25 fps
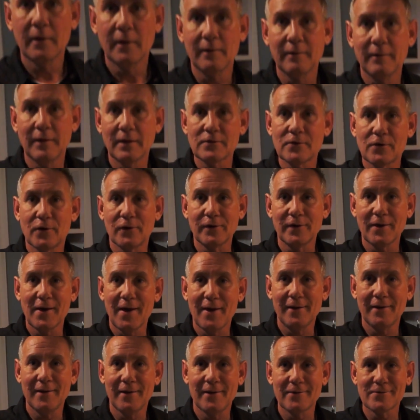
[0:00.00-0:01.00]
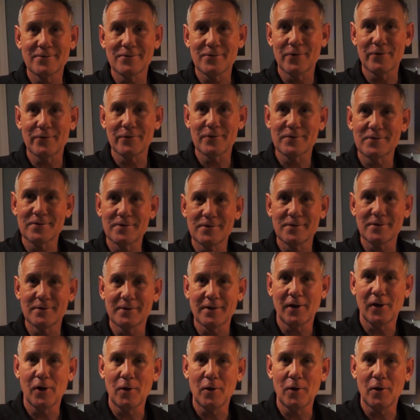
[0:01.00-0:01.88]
And that's all you have. That's all there is to it.